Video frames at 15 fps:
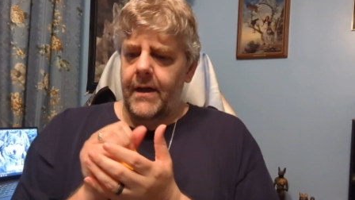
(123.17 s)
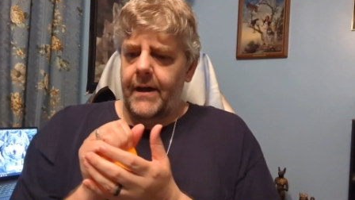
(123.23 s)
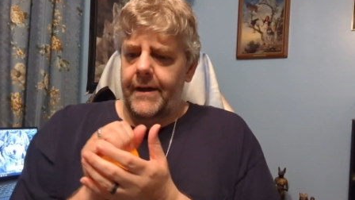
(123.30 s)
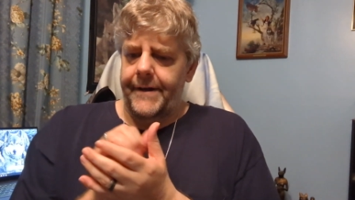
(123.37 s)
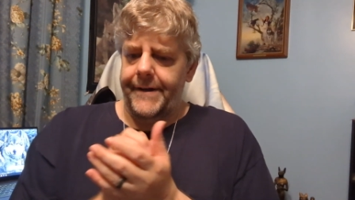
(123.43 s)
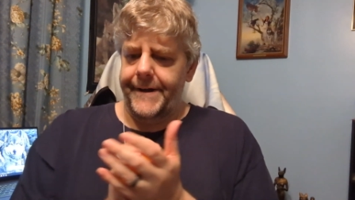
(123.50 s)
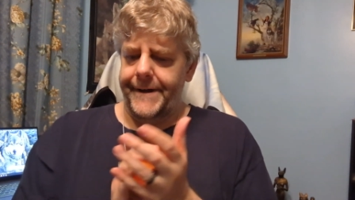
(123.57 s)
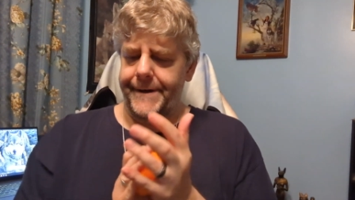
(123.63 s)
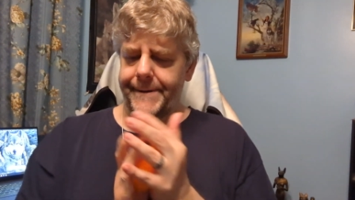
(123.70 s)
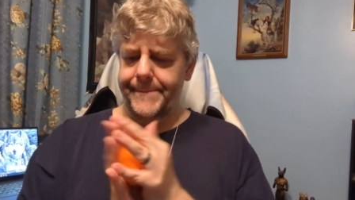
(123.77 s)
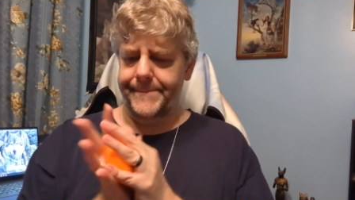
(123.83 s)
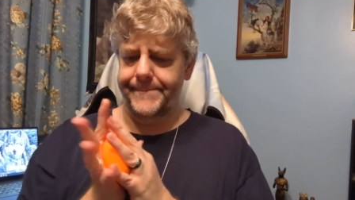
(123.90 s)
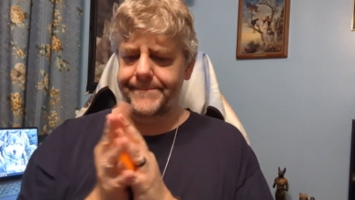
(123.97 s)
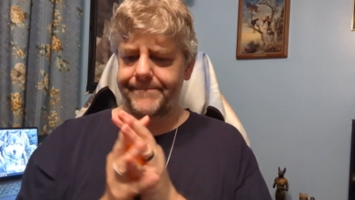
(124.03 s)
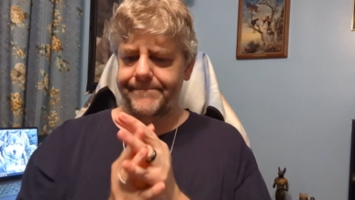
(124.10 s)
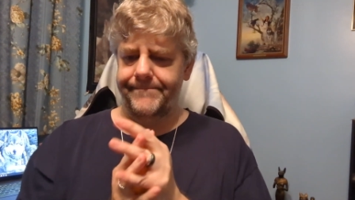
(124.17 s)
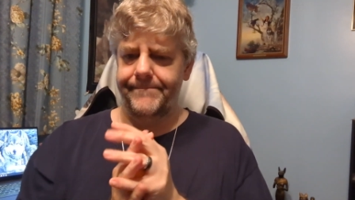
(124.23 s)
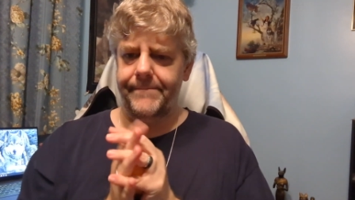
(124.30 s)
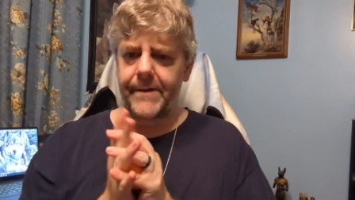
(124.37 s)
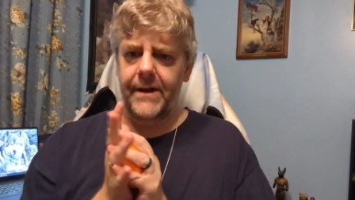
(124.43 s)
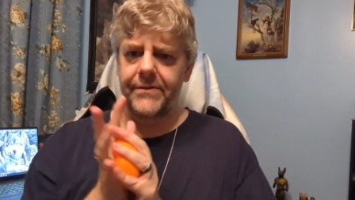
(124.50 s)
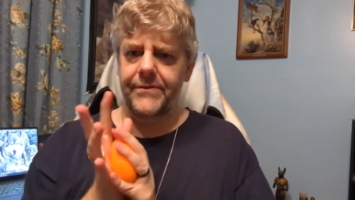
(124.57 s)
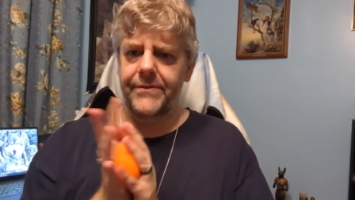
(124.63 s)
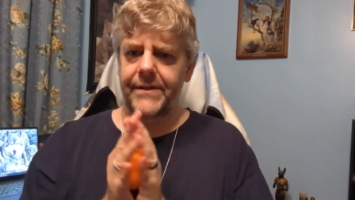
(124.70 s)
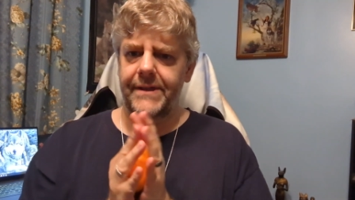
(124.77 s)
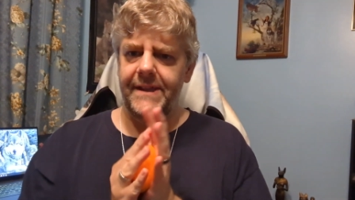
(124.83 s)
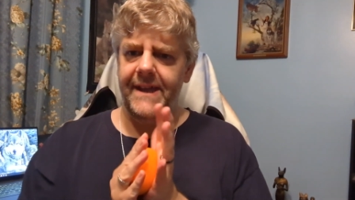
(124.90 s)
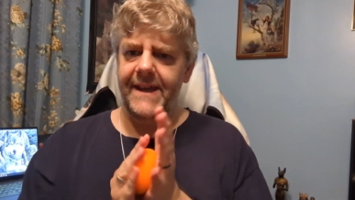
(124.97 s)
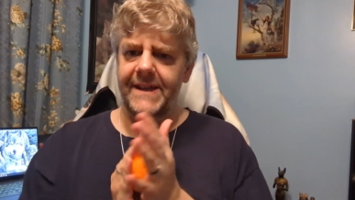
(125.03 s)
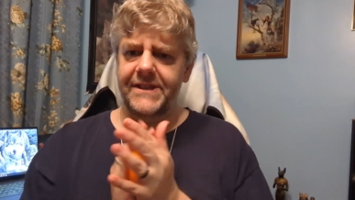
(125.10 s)
um, other
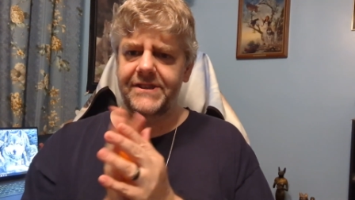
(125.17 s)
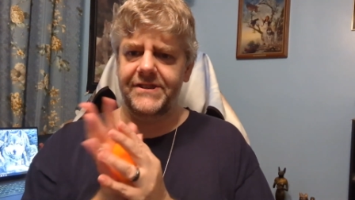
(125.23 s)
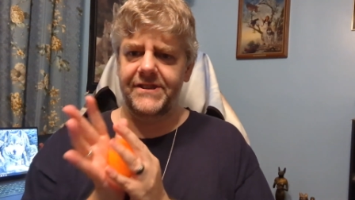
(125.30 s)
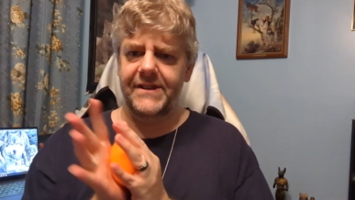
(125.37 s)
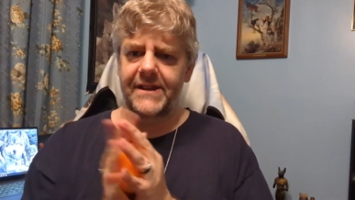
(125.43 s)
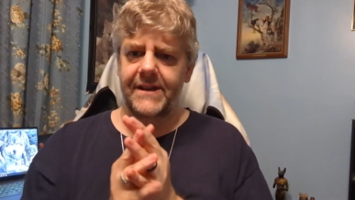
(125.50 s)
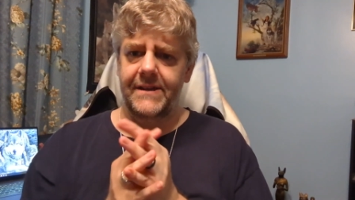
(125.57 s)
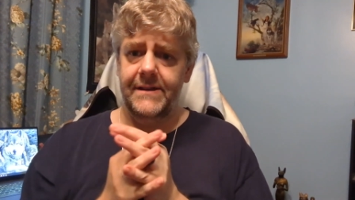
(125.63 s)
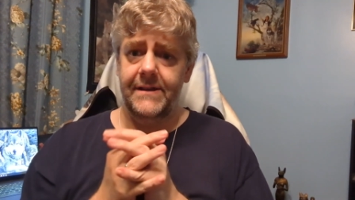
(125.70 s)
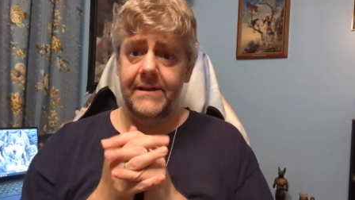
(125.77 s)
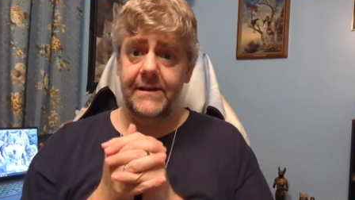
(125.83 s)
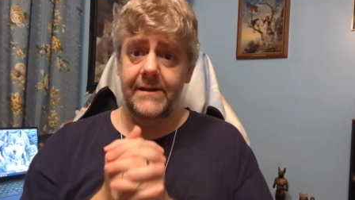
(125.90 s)
than that, uh,